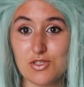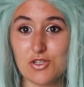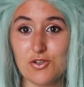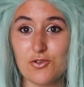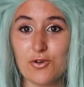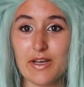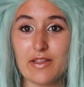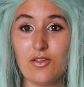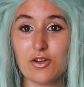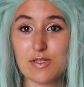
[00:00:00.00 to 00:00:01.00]
do.
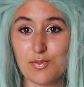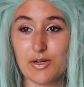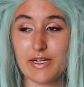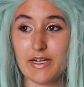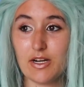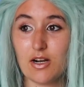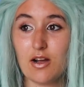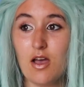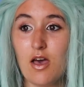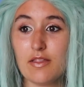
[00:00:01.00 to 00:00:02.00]
It looks prettier.